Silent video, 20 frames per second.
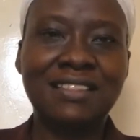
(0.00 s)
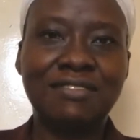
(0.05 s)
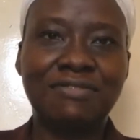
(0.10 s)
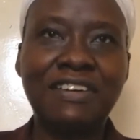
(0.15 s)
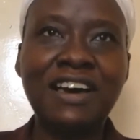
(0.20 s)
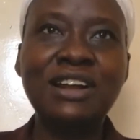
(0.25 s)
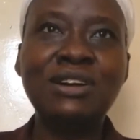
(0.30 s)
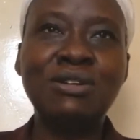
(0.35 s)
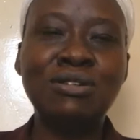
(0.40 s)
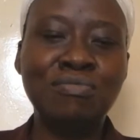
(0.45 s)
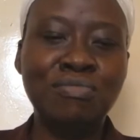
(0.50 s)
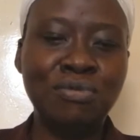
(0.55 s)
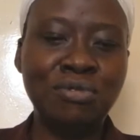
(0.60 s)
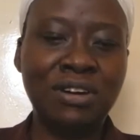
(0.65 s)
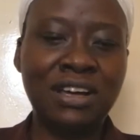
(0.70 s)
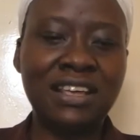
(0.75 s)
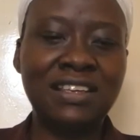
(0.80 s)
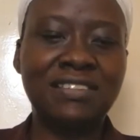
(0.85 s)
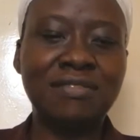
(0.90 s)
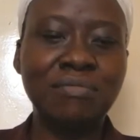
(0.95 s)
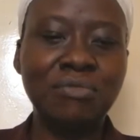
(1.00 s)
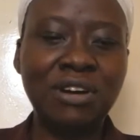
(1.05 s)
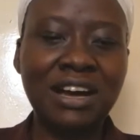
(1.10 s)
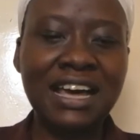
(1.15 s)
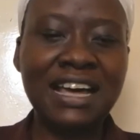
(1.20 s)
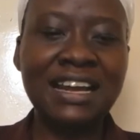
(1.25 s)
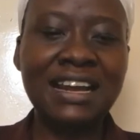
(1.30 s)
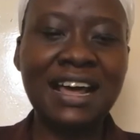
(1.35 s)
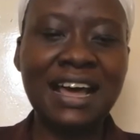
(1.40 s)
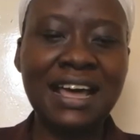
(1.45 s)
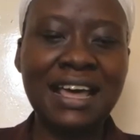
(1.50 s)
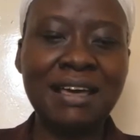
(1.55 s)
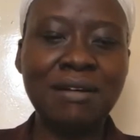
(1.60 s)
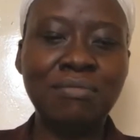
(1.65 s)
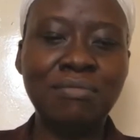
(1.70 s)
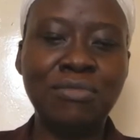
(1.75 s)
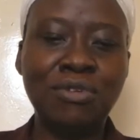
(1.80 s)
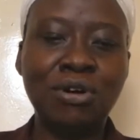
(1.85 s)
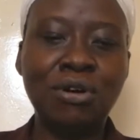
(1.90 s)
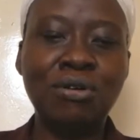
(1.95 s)
The final book is Mugenda
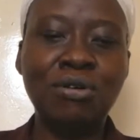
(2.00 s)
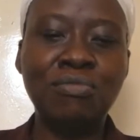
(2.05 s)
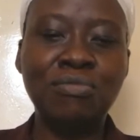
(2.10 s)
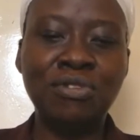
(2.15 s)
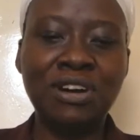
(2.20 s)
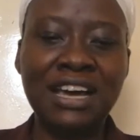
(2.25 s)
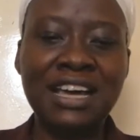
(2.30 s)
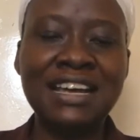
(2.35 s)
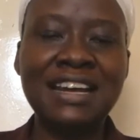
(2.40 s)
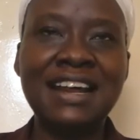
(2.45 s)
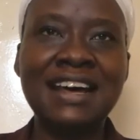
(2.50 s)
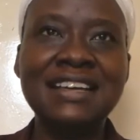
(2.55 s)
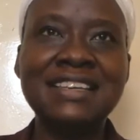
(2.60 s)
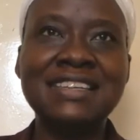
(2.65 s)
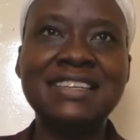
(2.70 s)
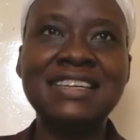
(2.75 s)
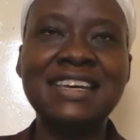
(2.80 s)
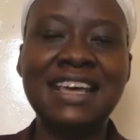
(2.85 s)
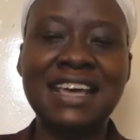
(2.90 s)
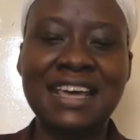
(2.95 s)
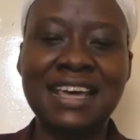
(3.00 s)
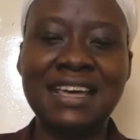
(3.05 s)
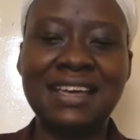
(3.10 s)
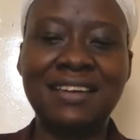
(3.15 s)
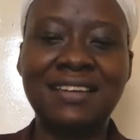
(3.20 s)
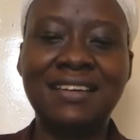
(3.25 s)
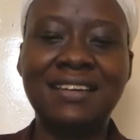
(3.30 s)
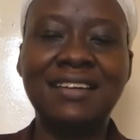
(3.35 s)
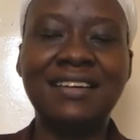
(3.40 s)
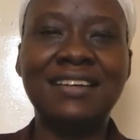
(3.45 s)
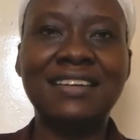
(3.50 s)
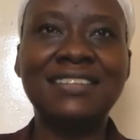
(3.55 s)
M. O. Mugenda G.A.